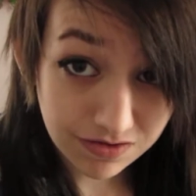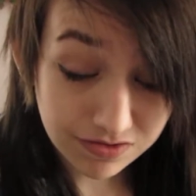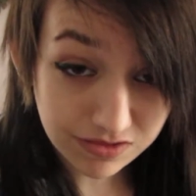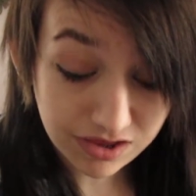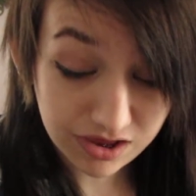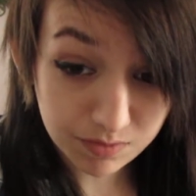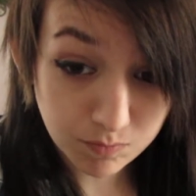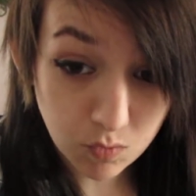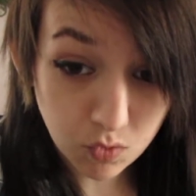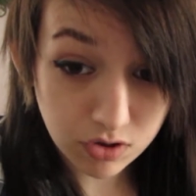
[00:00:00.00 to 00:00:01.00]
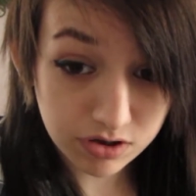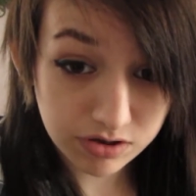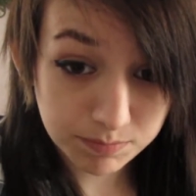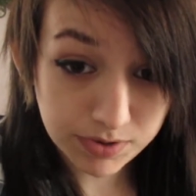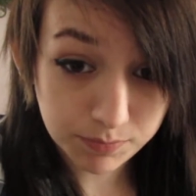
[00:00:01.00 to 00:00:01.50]
the
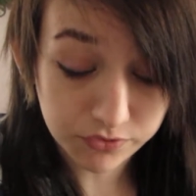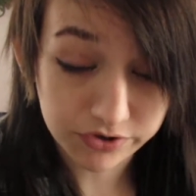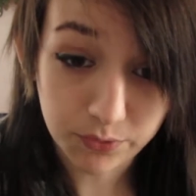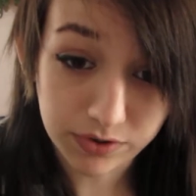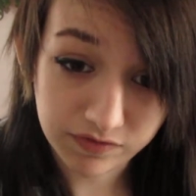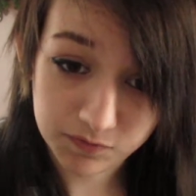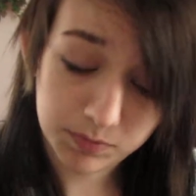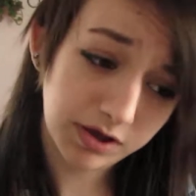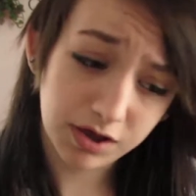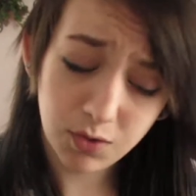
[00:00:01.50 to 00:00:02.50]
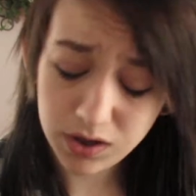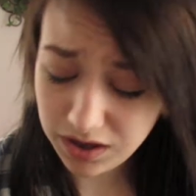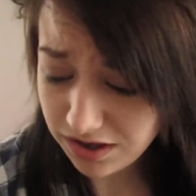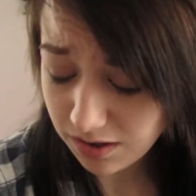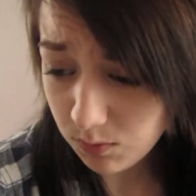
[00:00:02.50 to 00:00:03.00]
more people are going to be like, oh,
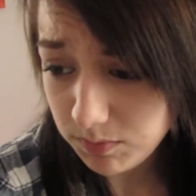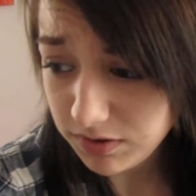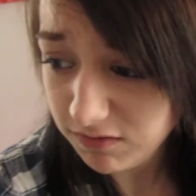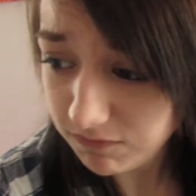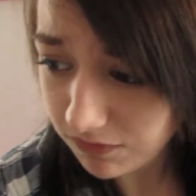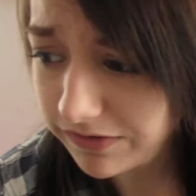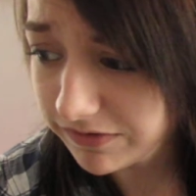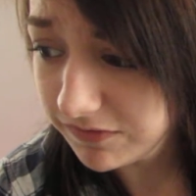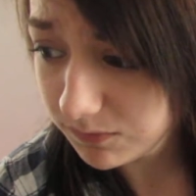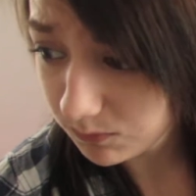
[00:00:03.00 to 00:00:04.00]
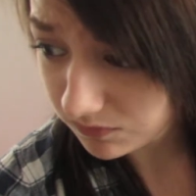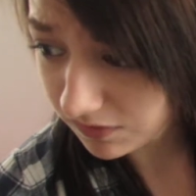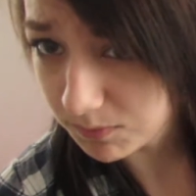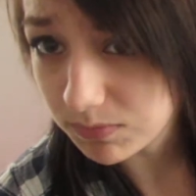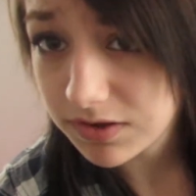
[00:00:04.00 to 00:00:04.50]
hey, I want to be your friend. That's what's up.